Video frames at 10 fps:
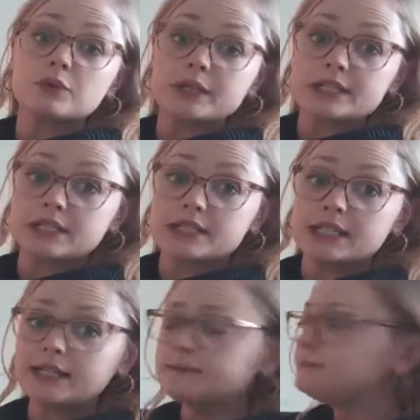to
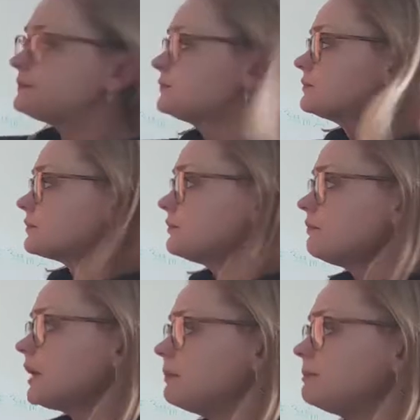2016.
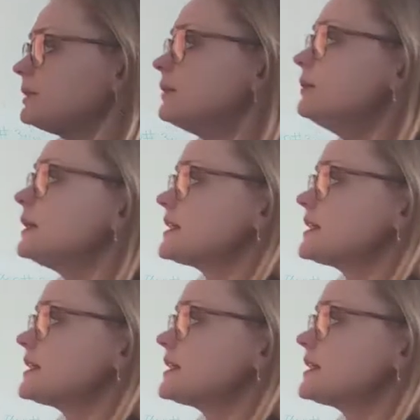In blue,